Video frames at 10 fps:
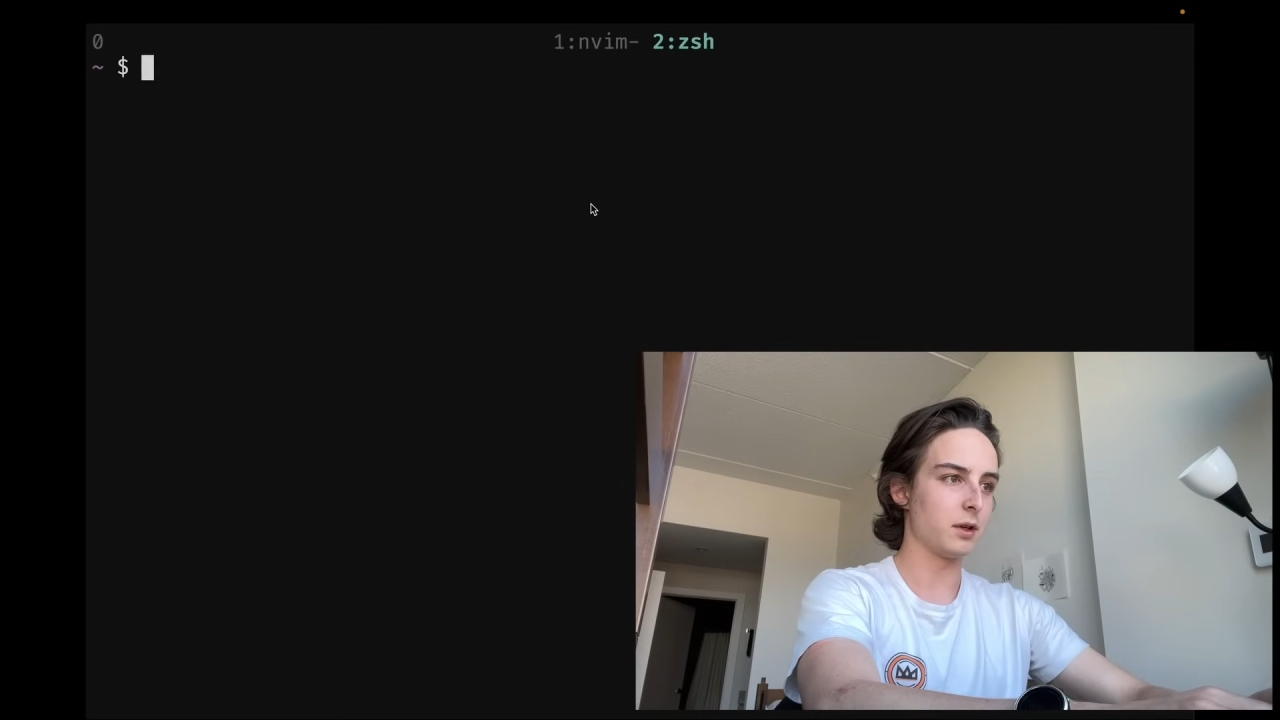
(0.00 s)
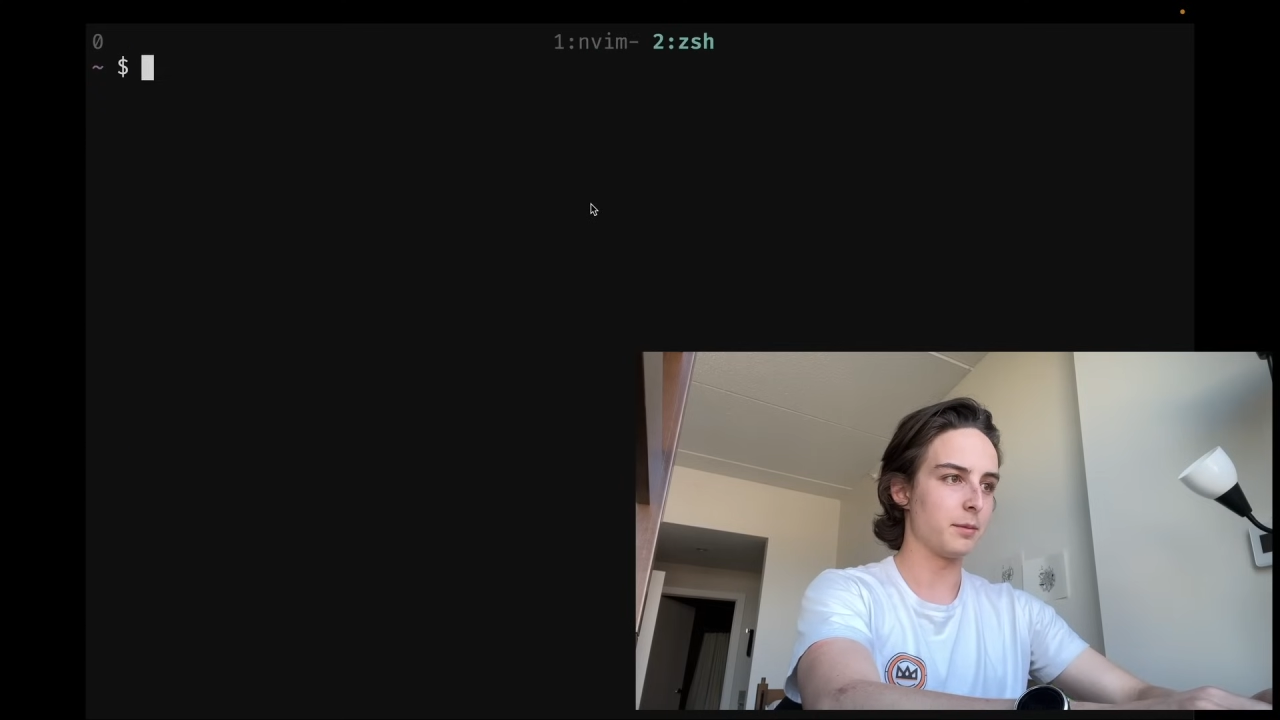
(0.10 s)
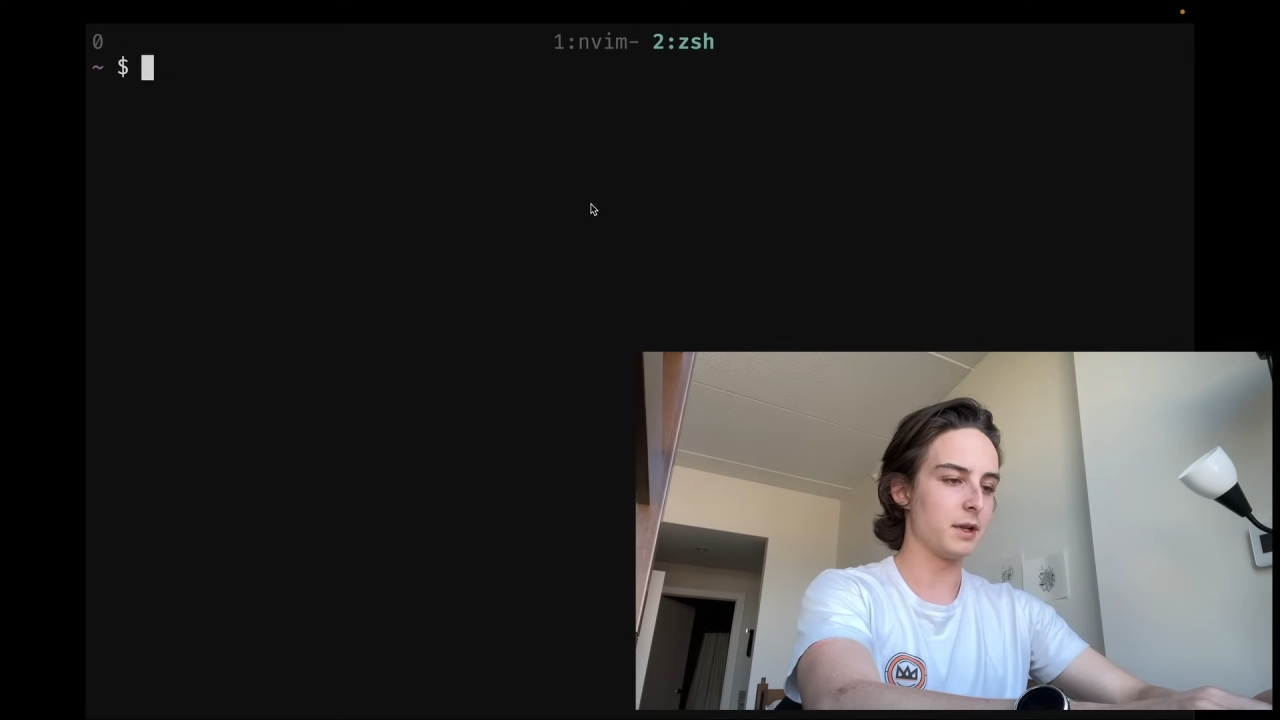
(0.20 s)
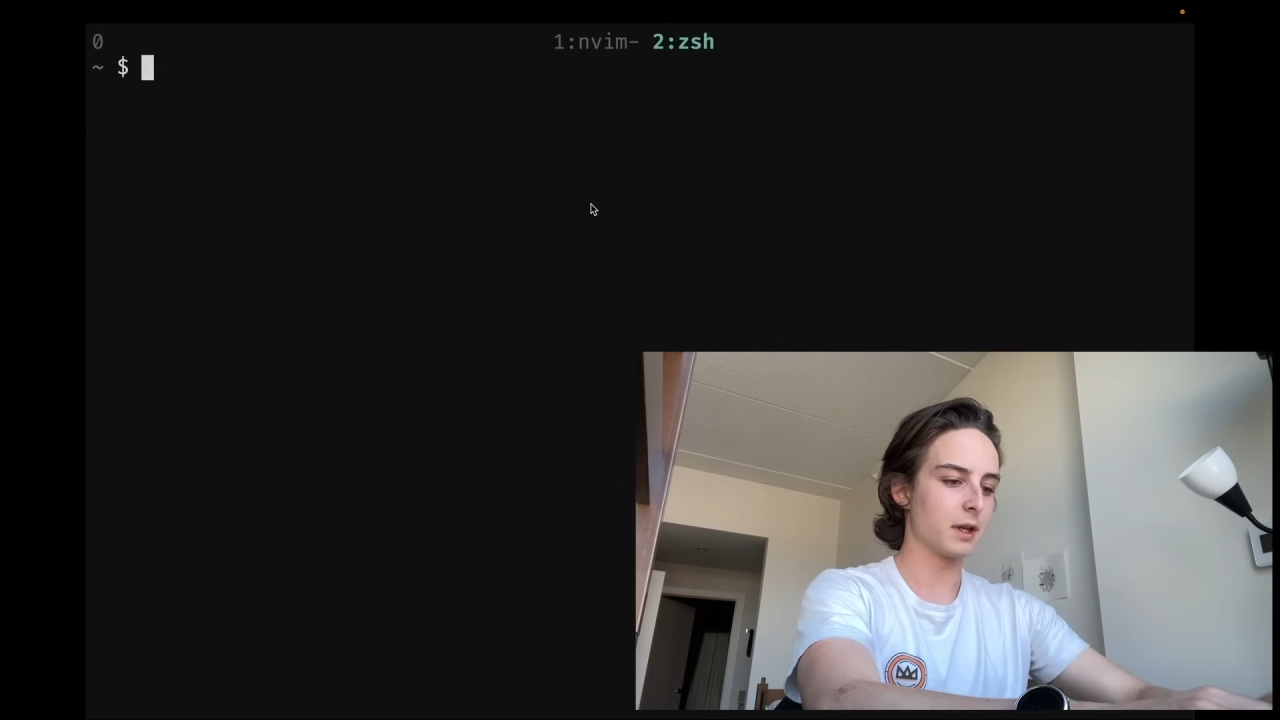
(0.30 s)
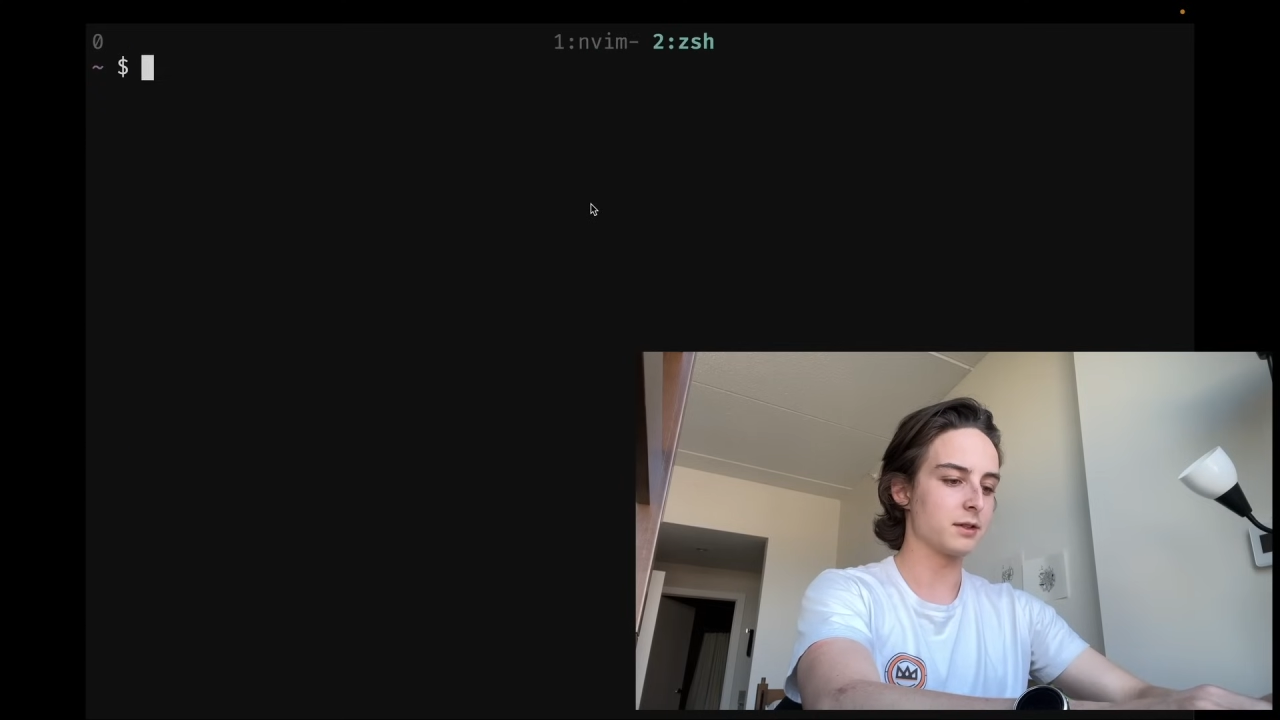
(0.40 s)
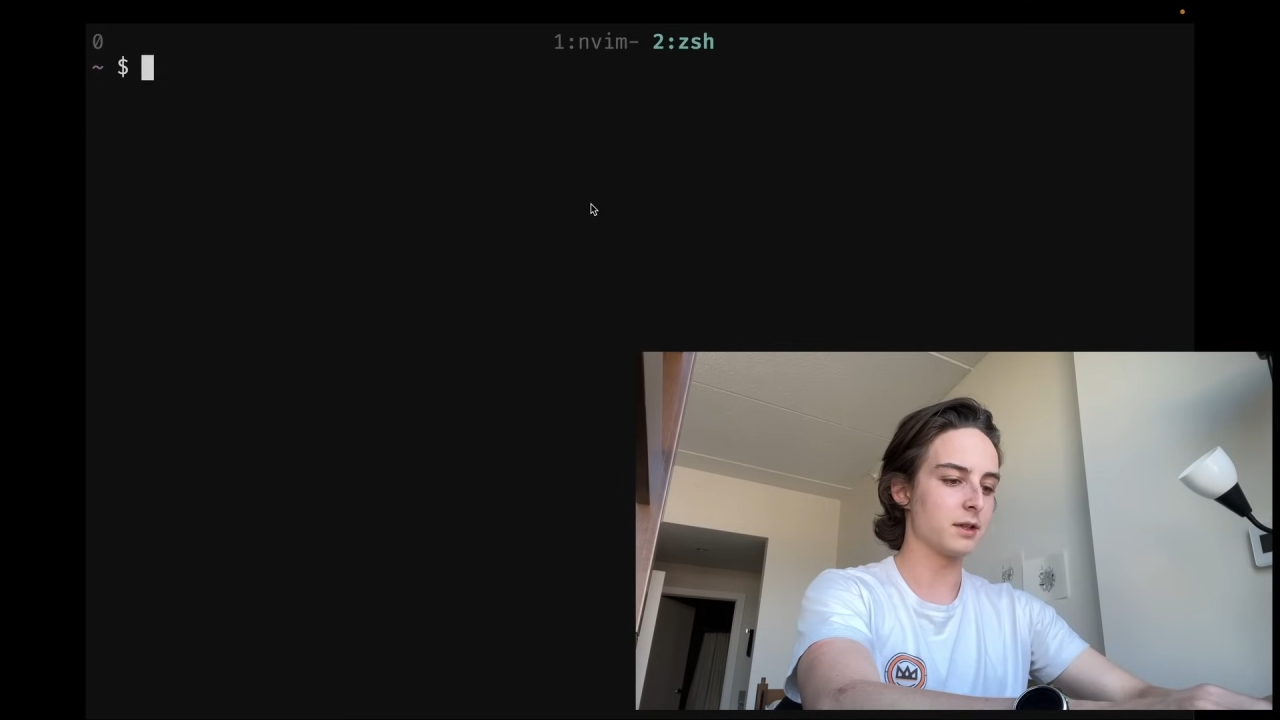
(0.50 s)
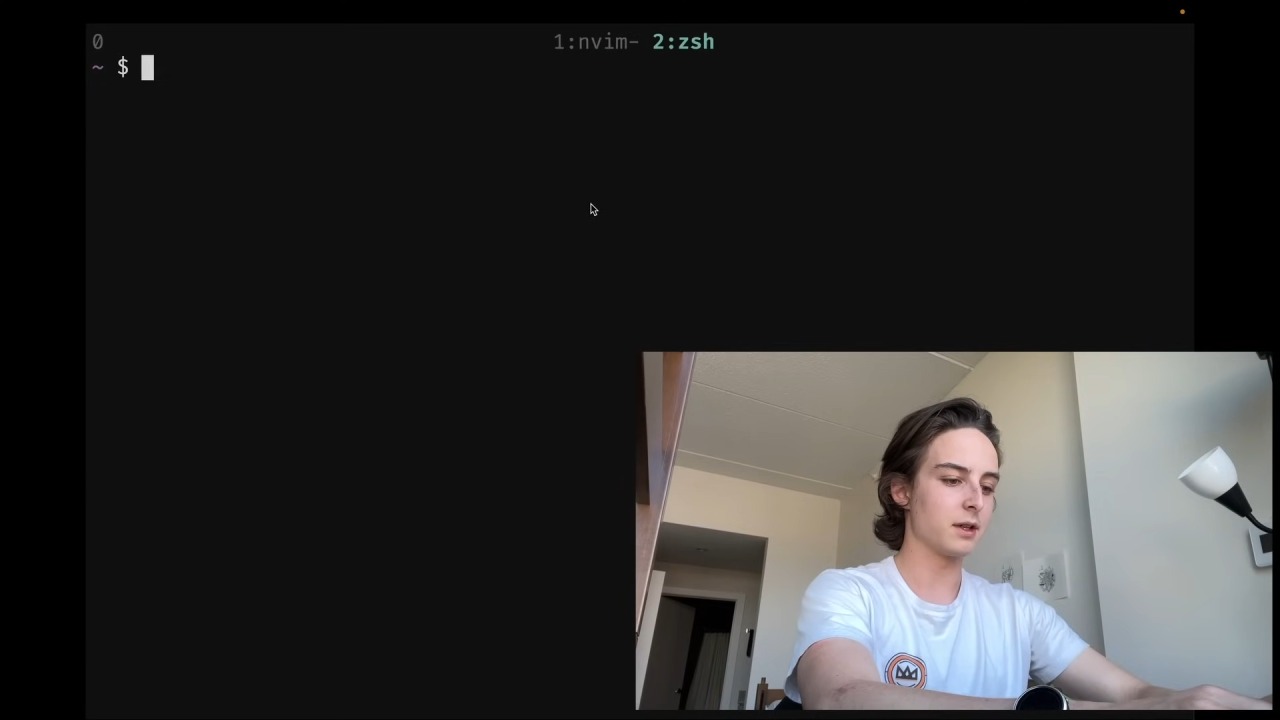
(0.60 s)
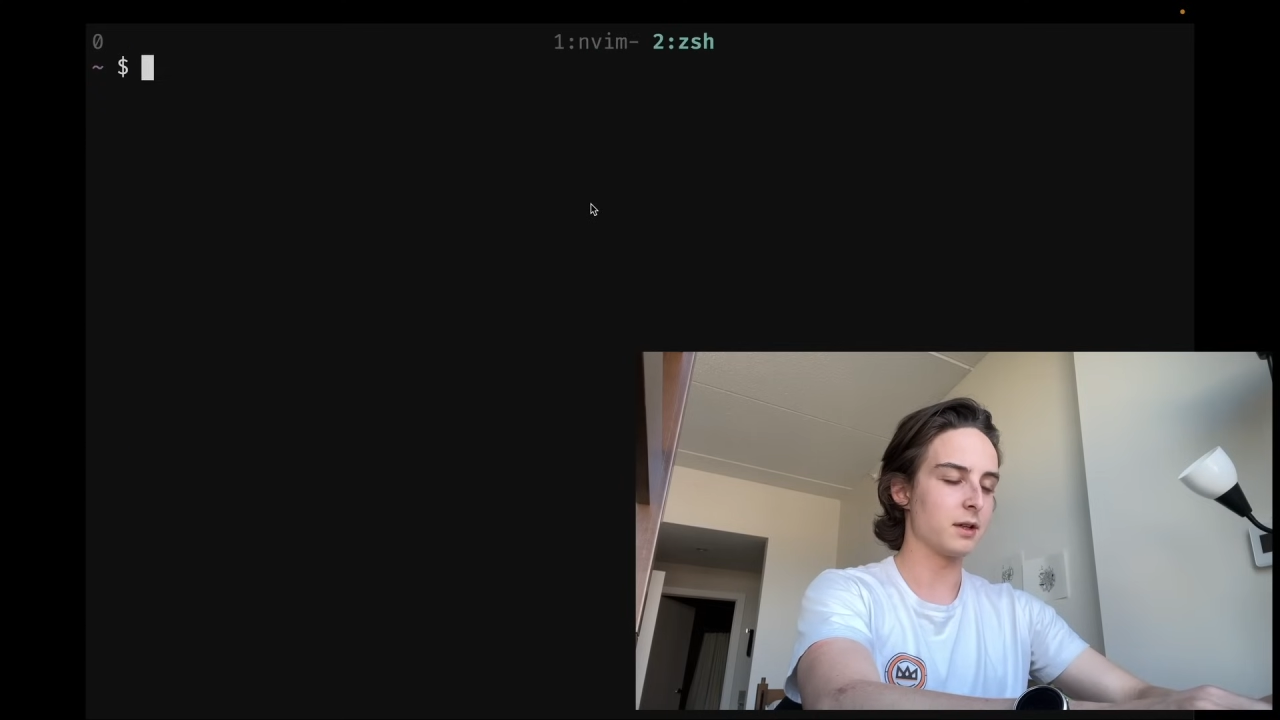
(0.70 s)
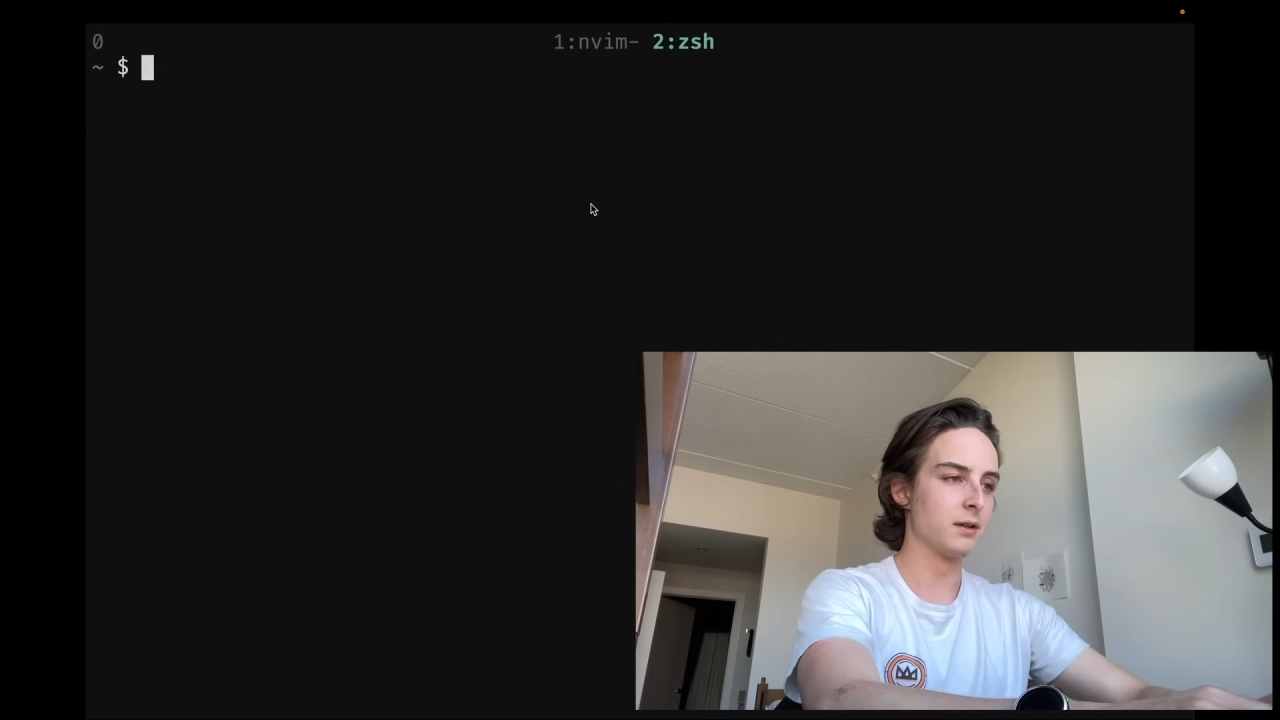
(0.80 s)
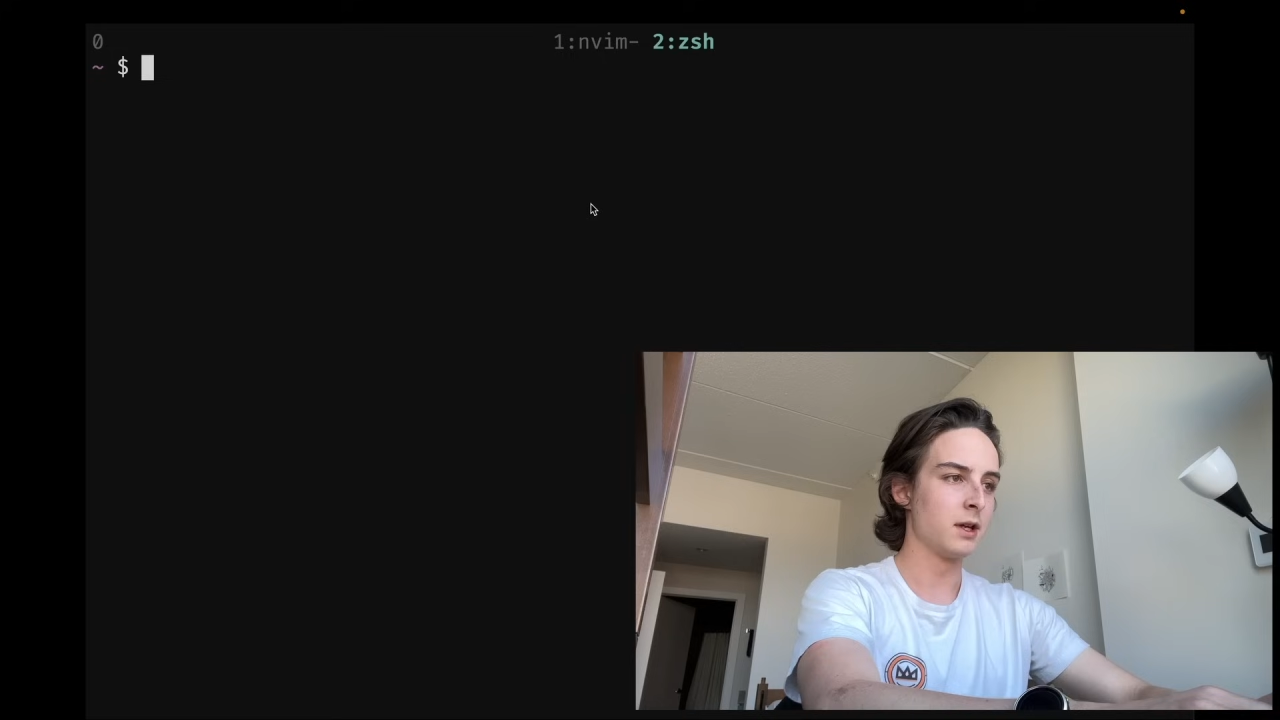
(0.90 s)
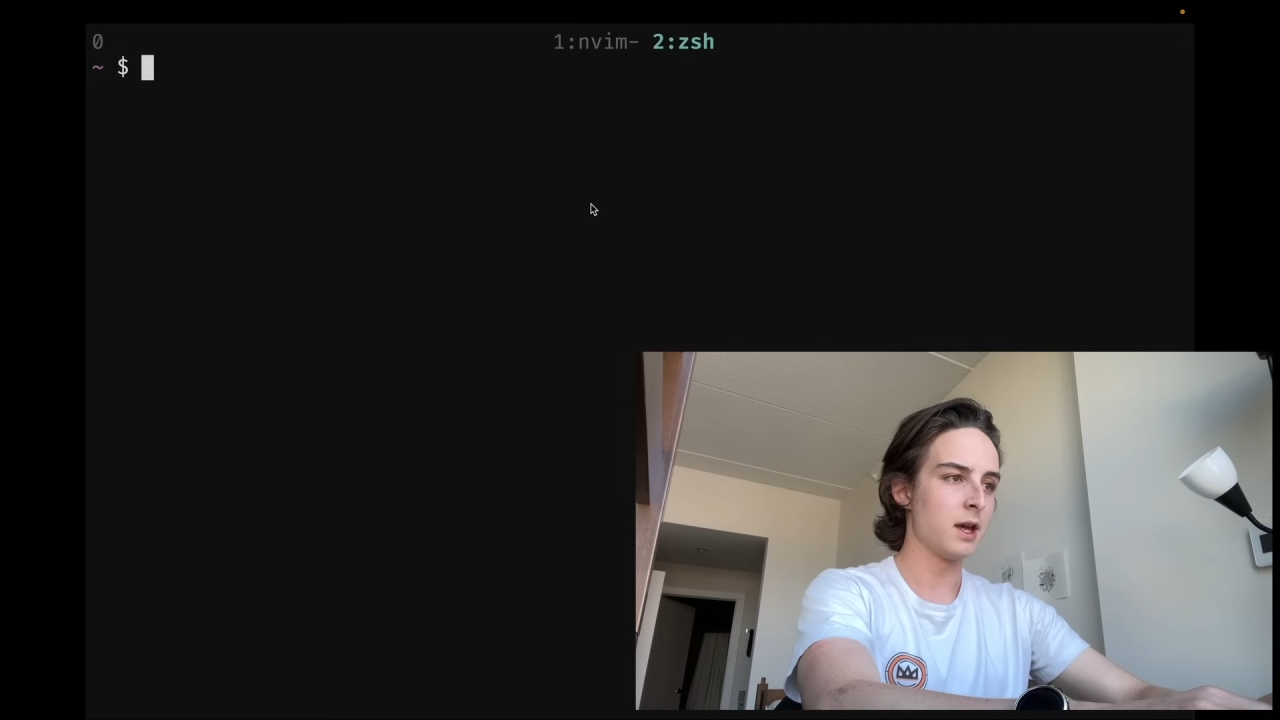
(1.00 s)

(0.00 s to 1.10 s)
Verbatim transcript: up next there.